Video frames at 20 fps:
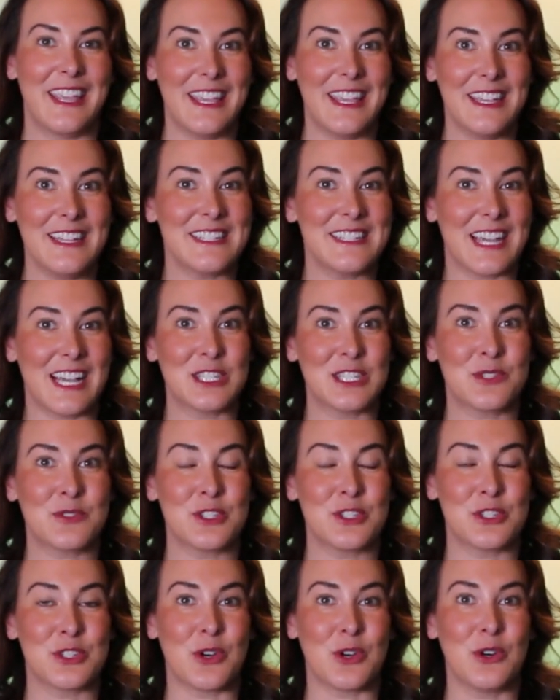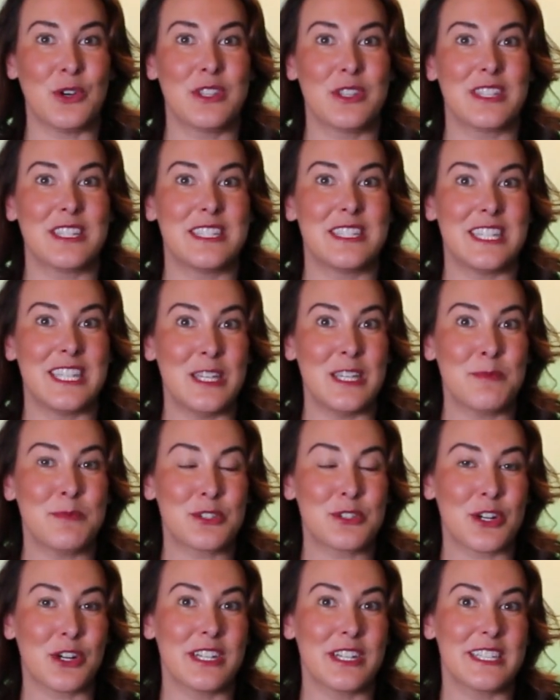And as a result, the
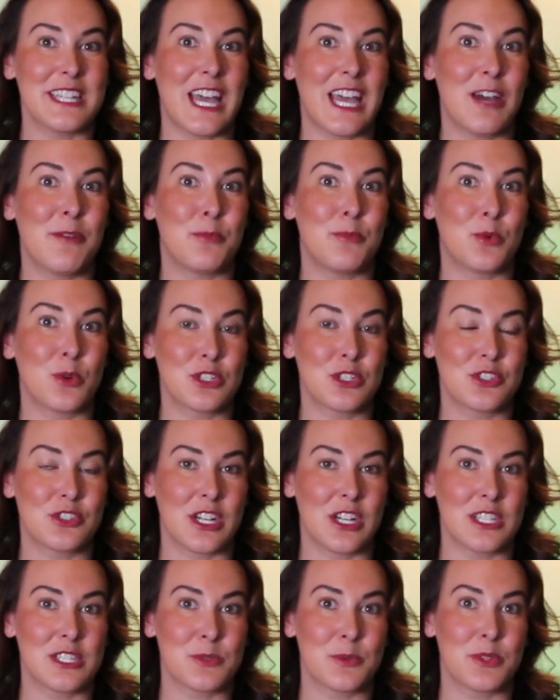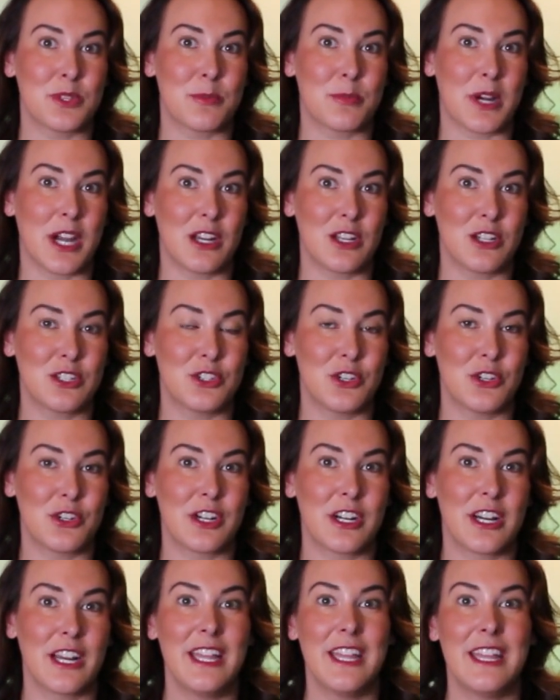team started to have more trust with the product
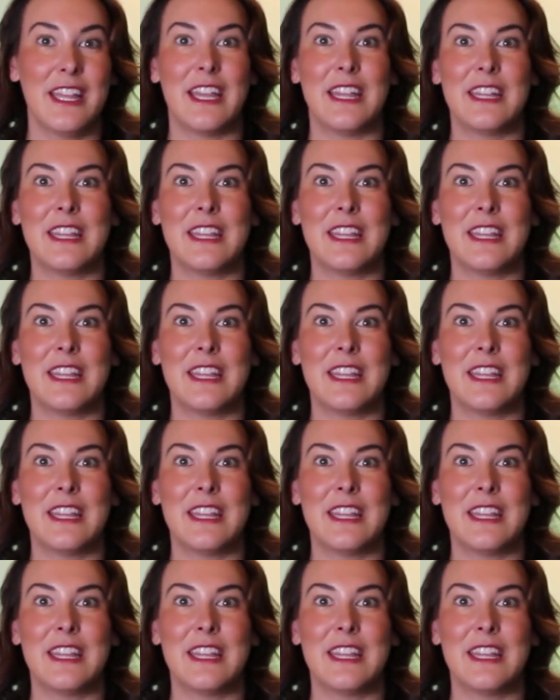owner,